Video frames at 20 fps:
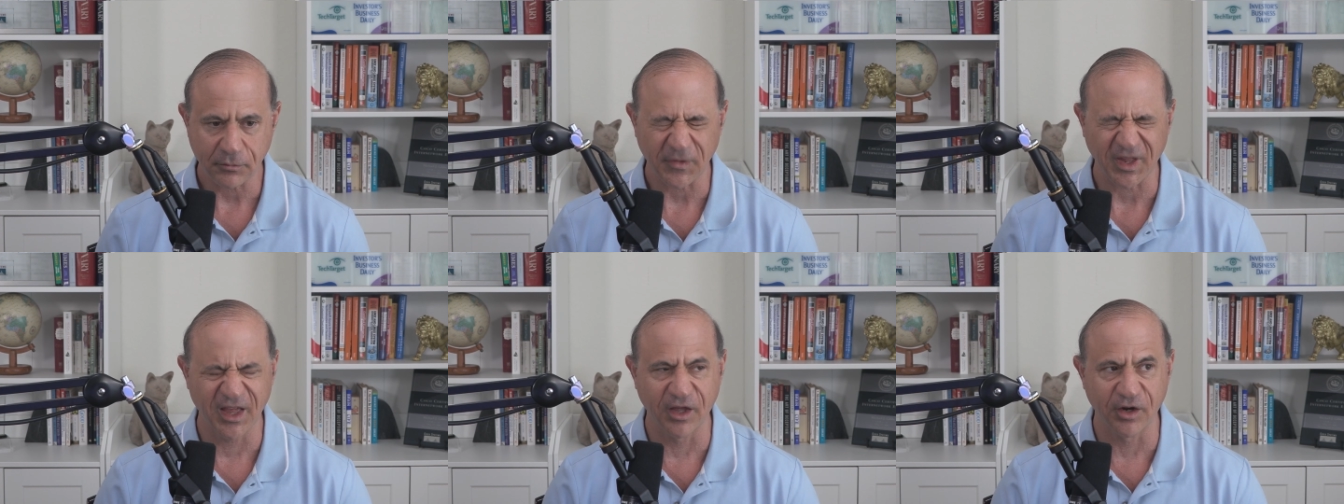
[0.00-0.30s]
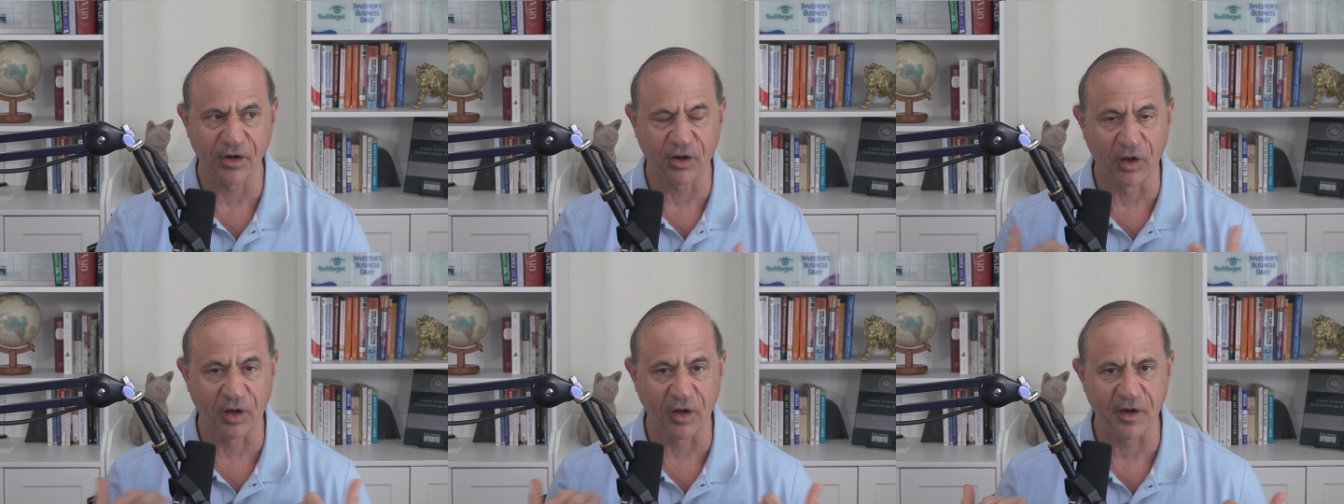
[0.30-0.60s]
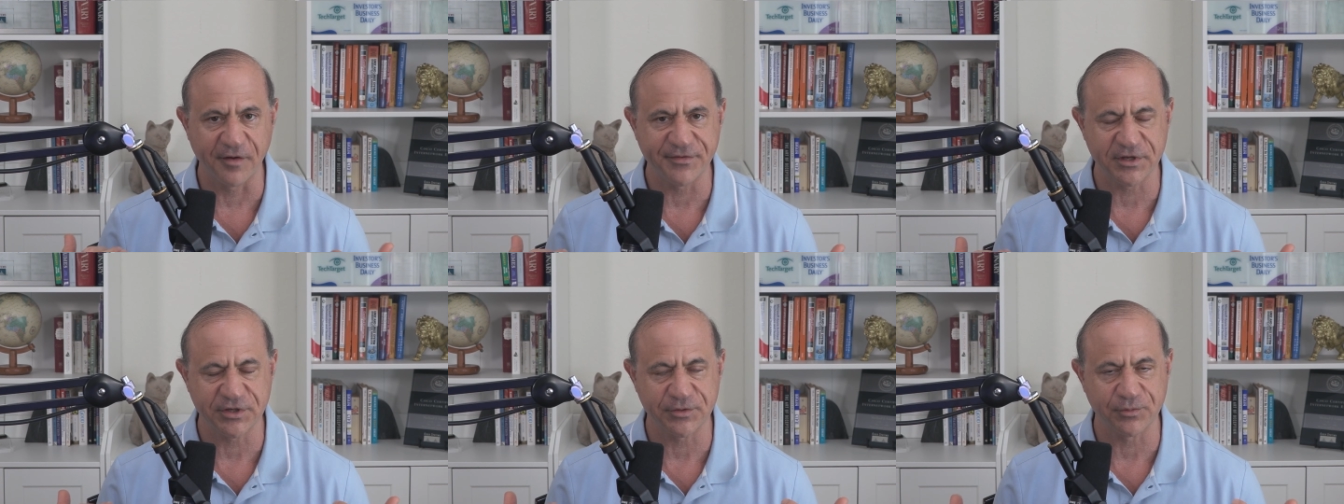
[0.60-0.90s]
And all
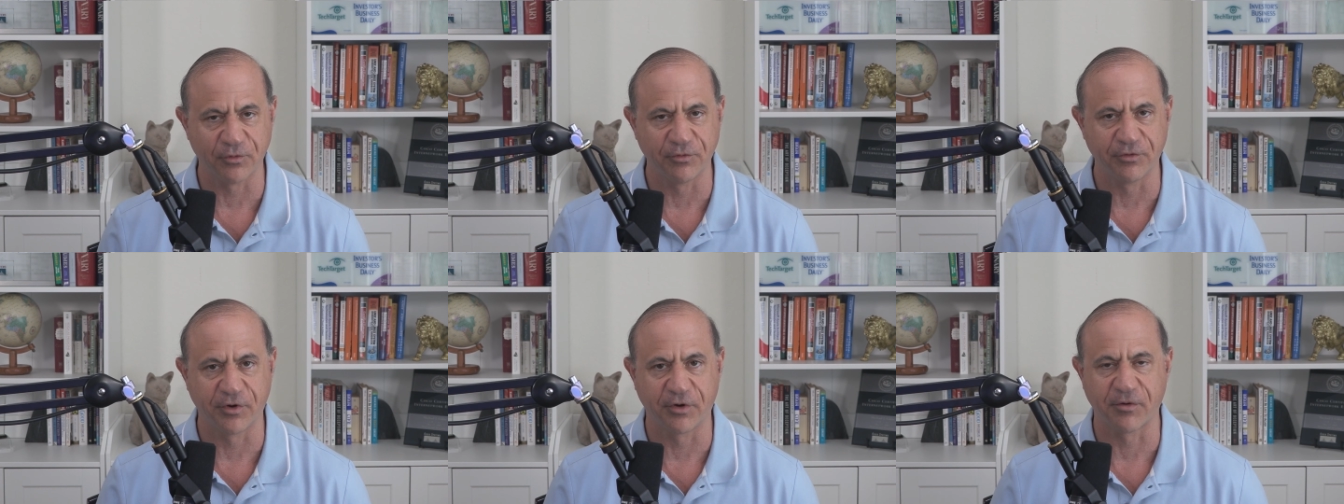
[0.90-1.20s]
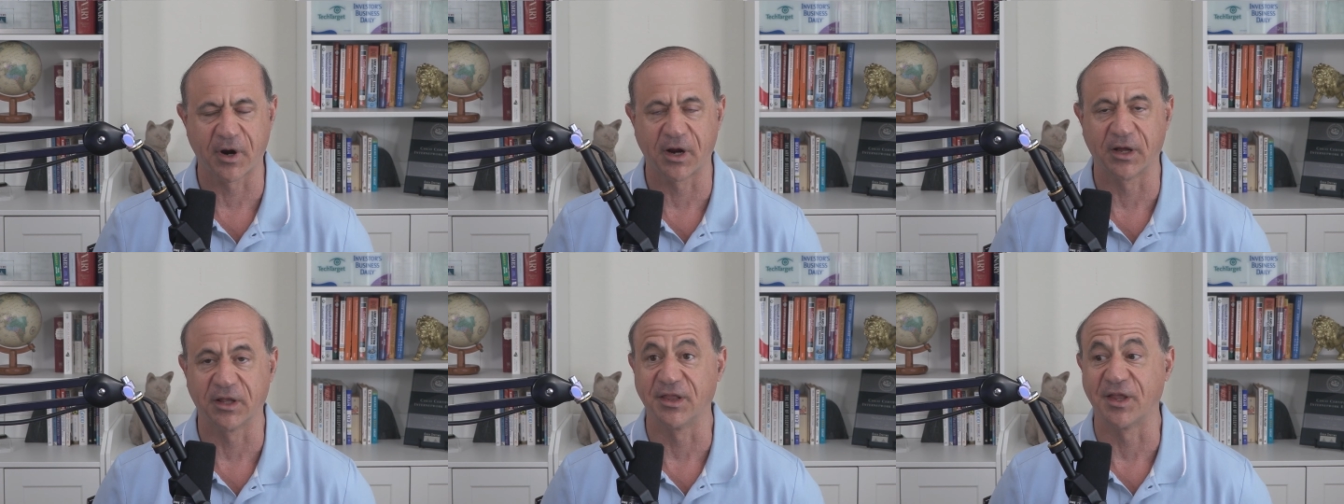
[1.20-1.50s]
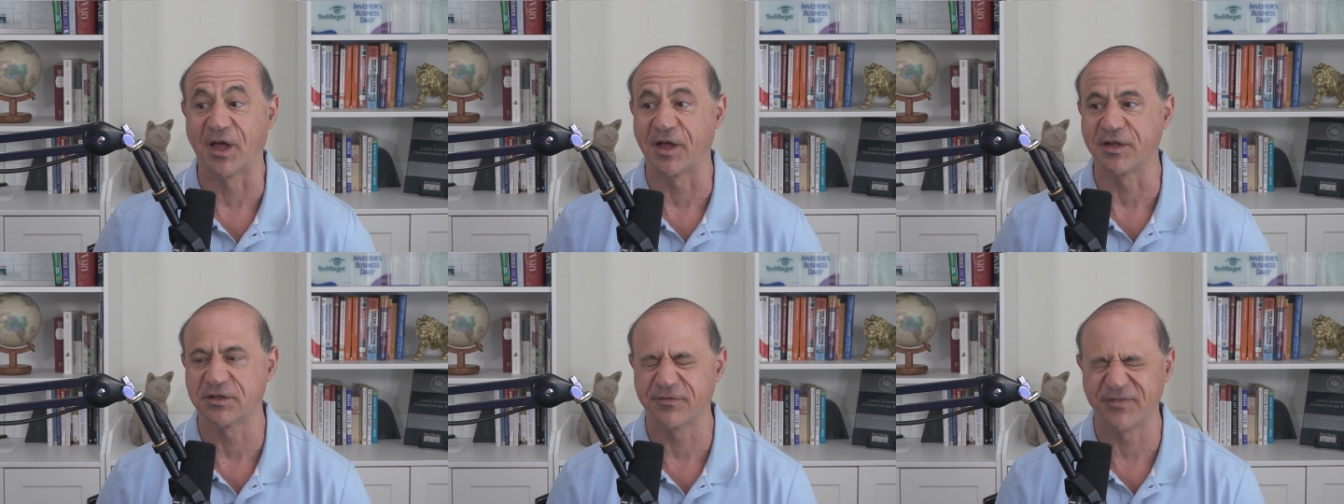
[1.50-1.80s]
of this will require
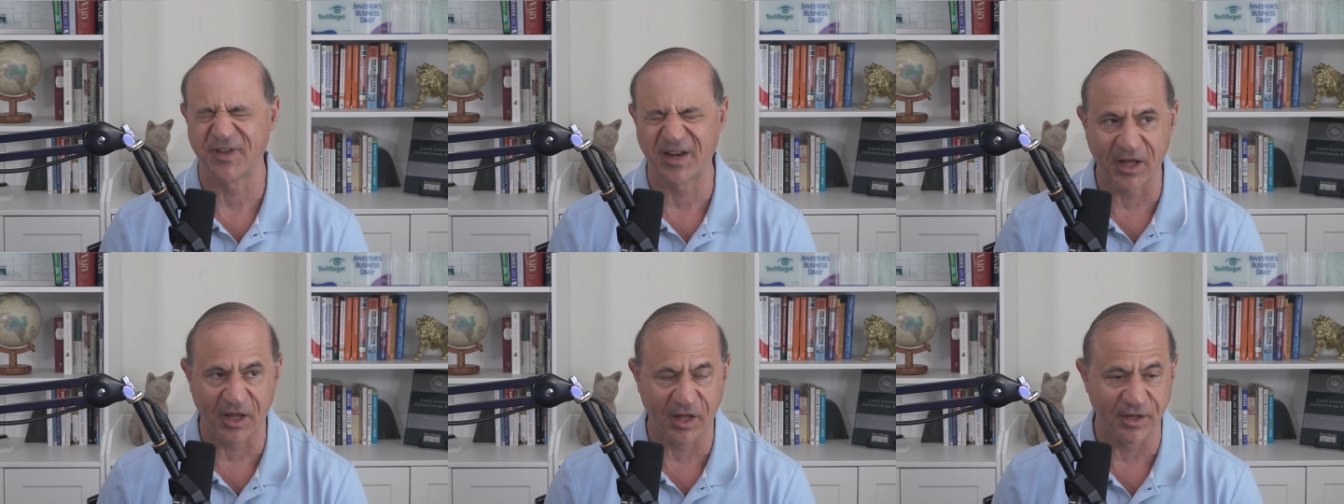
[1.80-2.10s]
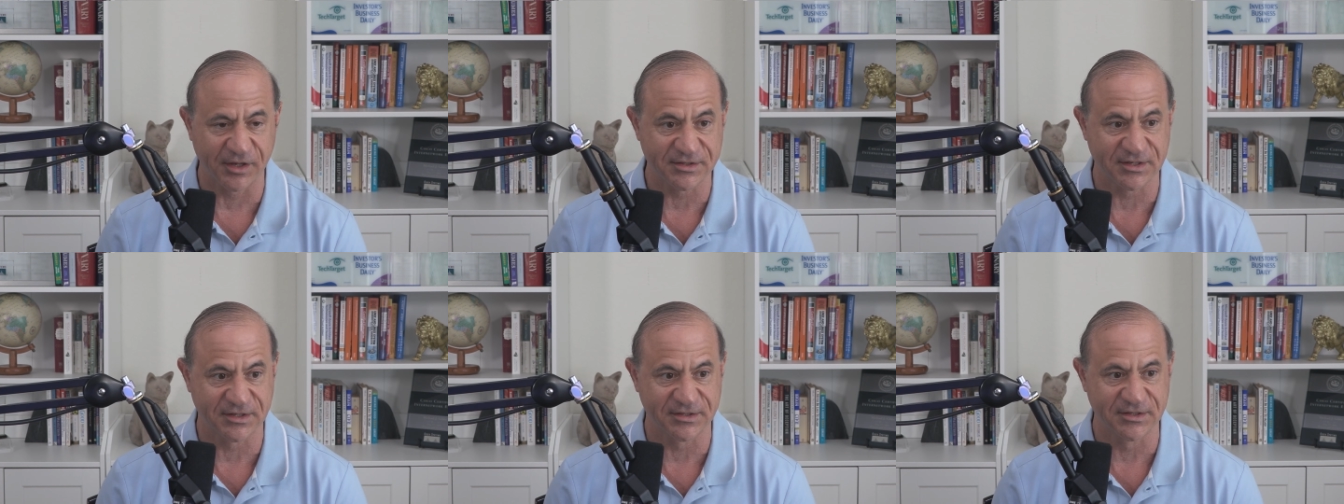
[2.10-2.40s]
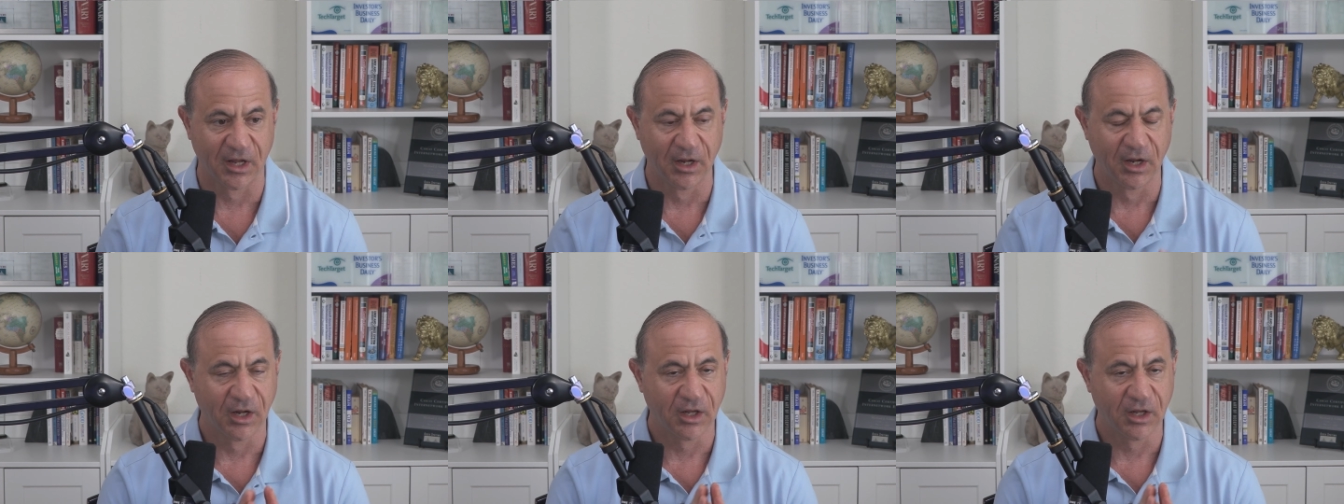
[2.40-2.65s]
lots of analysis,